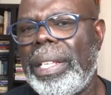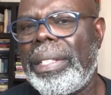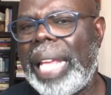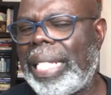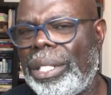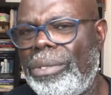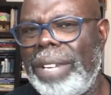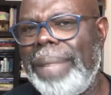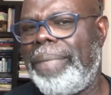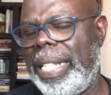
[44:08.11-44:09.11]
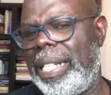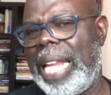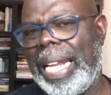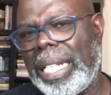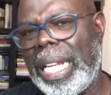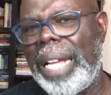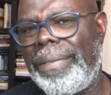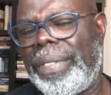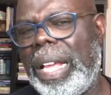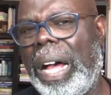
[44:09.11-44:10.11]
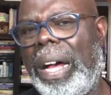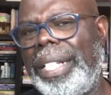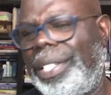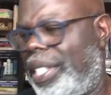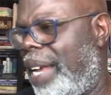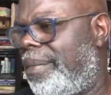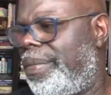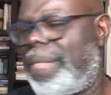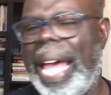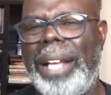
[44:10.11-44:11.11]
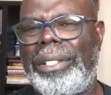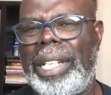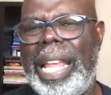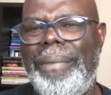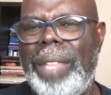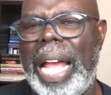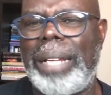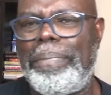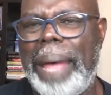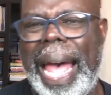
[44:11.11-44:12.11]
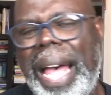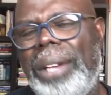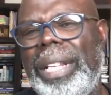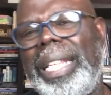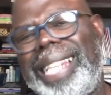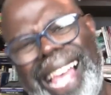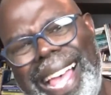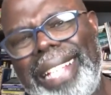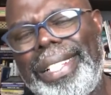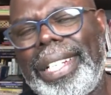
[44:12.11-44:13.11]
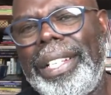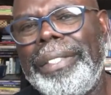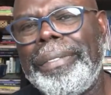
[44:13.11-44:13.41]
There's a remnant that love God. 7,000 have not bowed, Elijah.